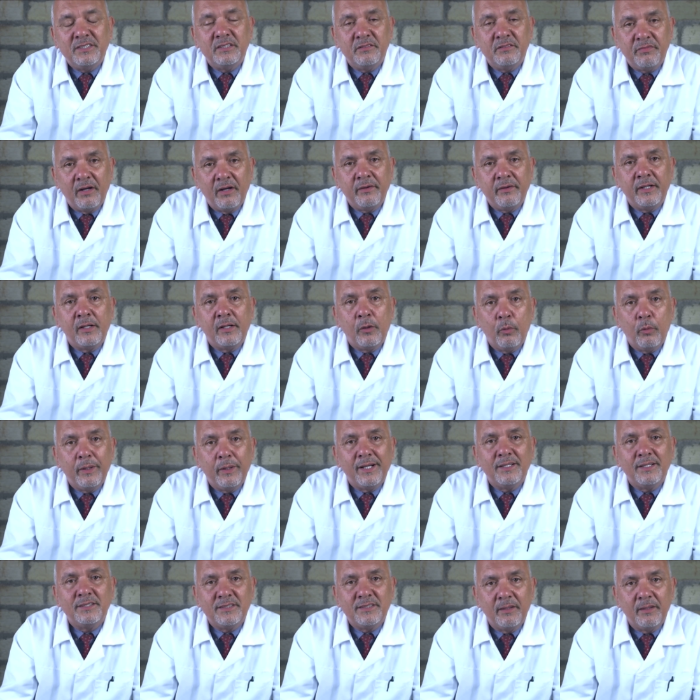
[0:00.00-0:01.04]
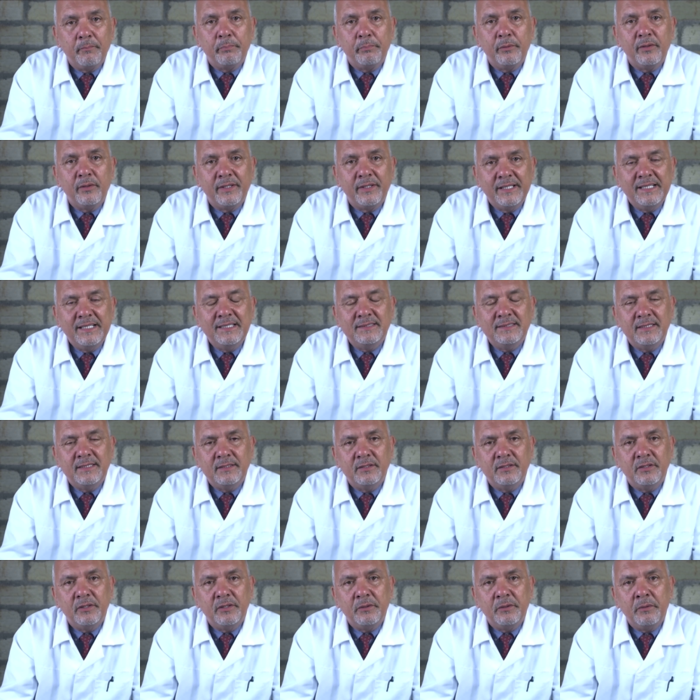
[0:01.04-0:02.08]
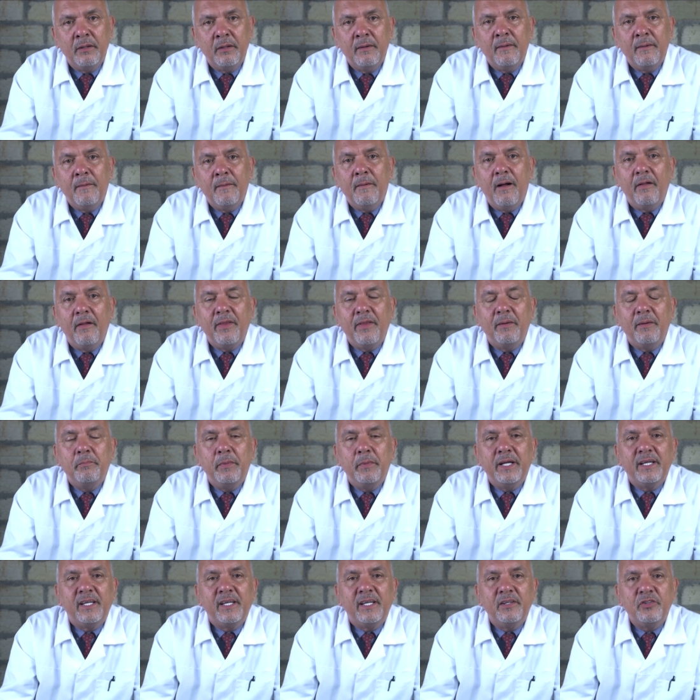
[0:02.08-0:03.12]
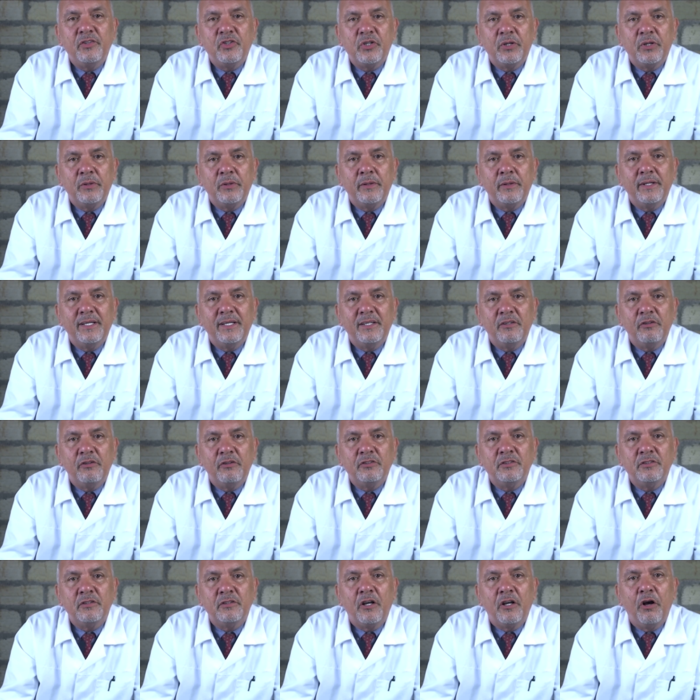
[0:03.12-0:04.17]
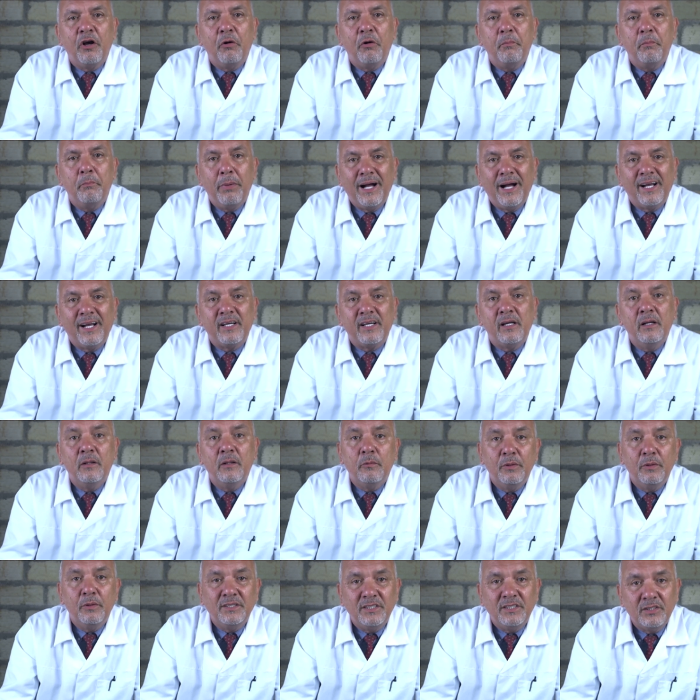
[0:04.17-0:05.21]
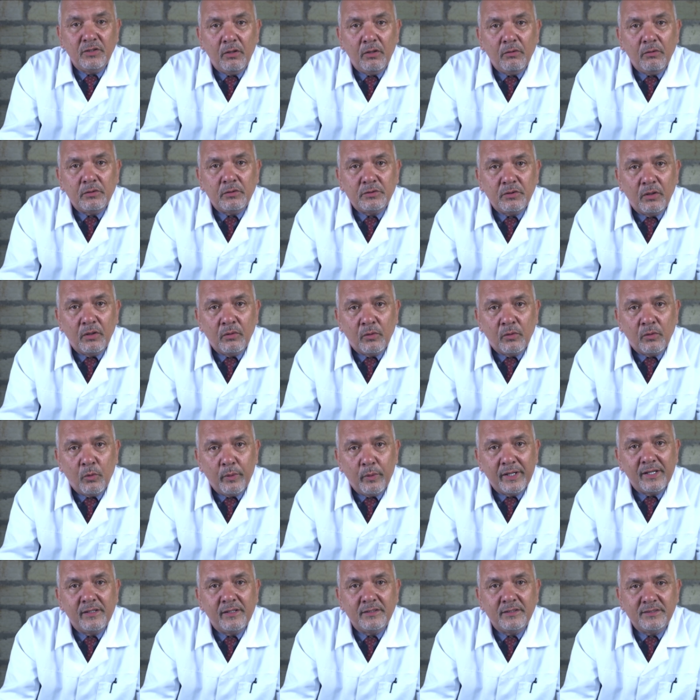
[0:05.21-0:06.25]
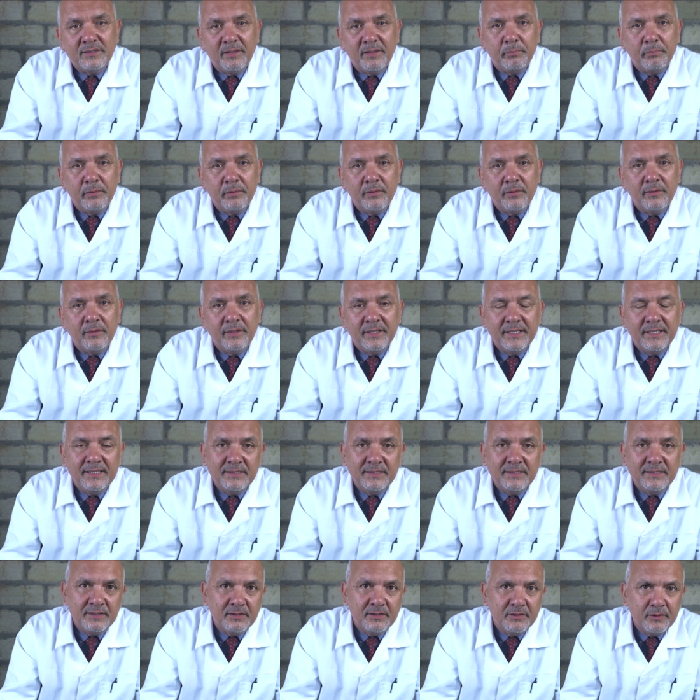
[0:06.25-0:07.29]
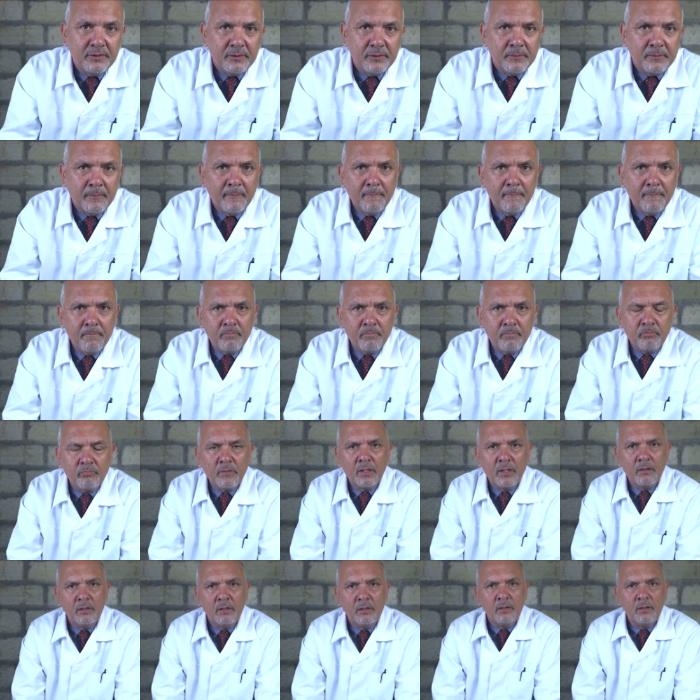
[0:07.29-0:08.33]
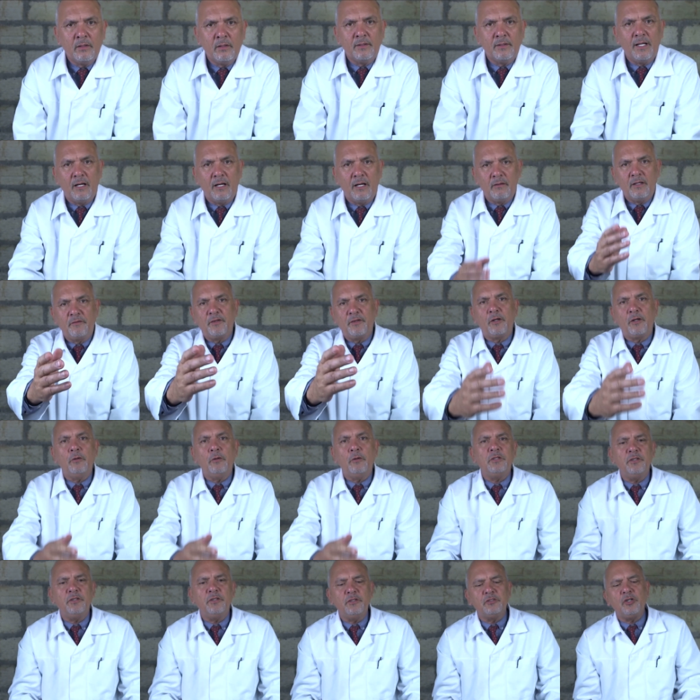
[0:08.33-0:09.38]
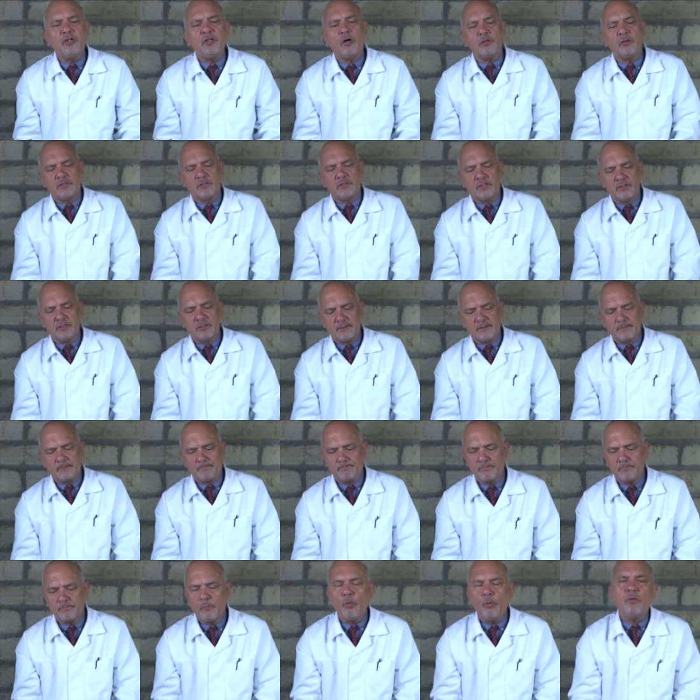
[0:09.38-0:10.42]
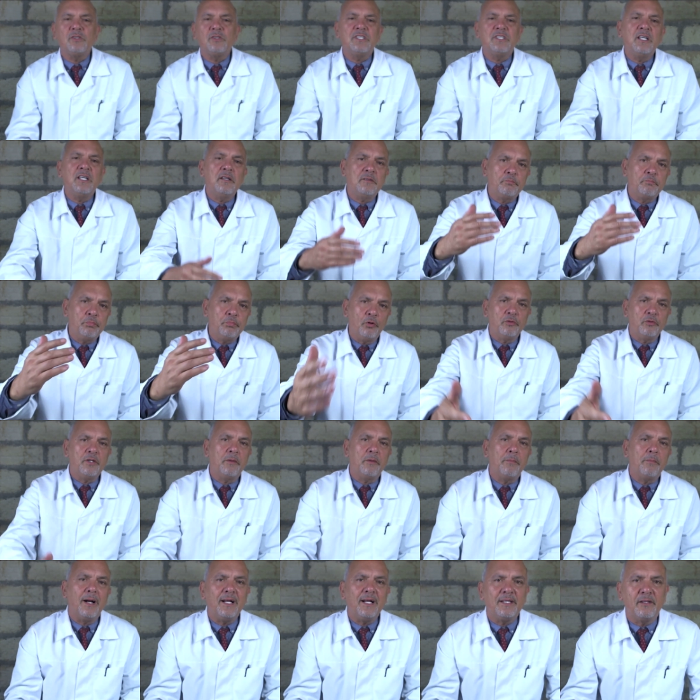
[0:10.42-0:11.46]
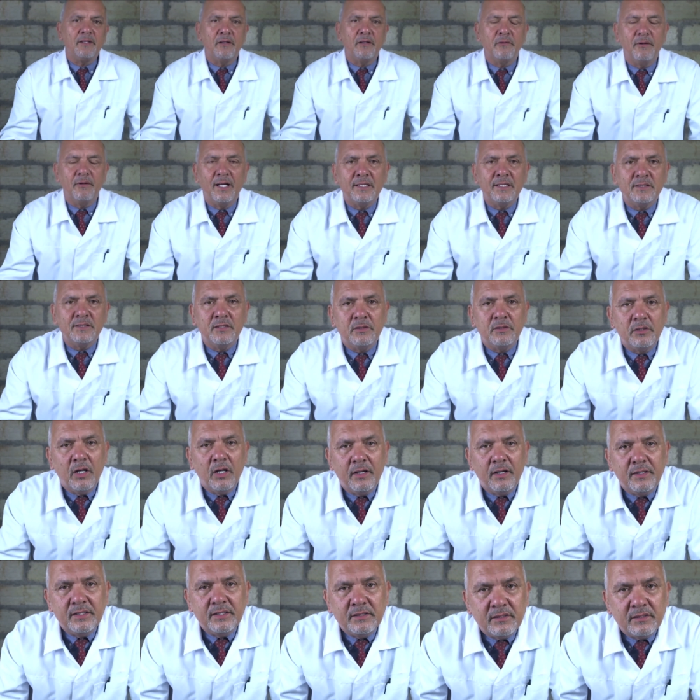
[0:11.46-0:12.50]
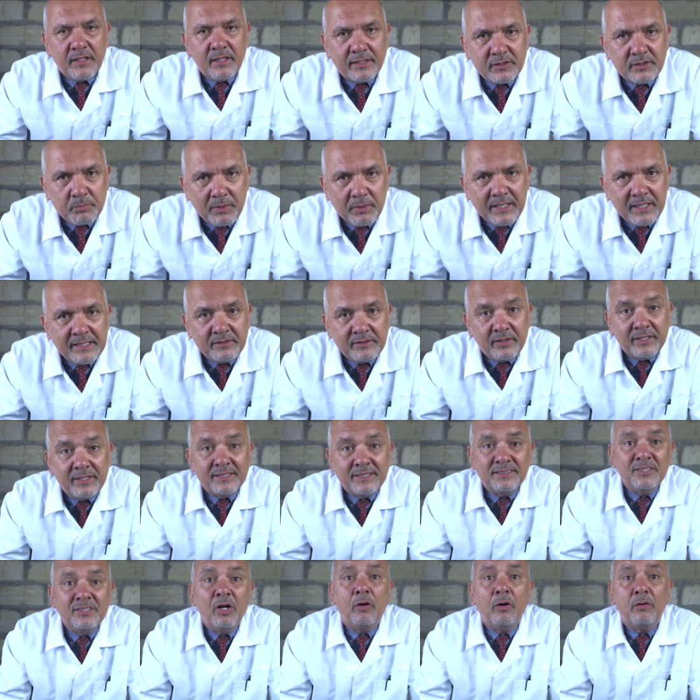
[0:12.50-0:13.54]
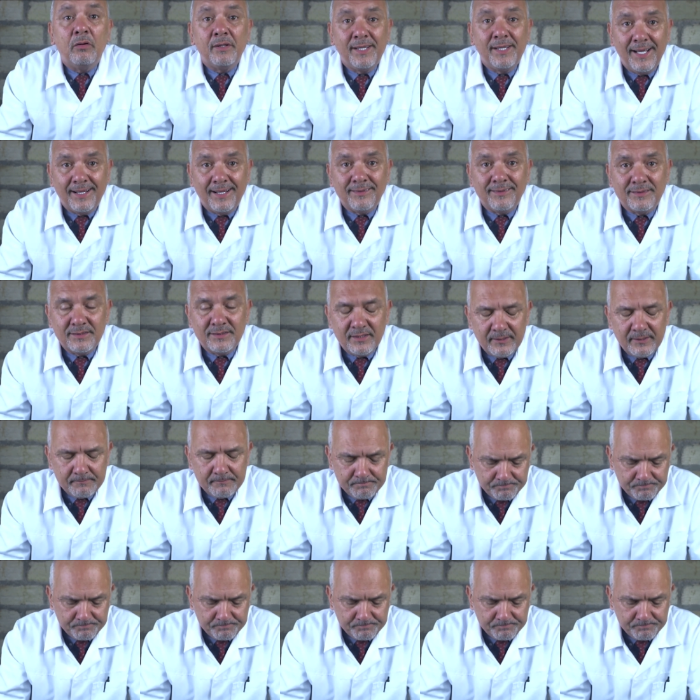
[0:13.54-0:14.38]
is very quick, simple and easy to do, and then making sure it doesn't come back, which is also quick, simple and easy to do. Now, if you go to the doctors, once he's put your mind at rest and, and he's explained that it's not cancer,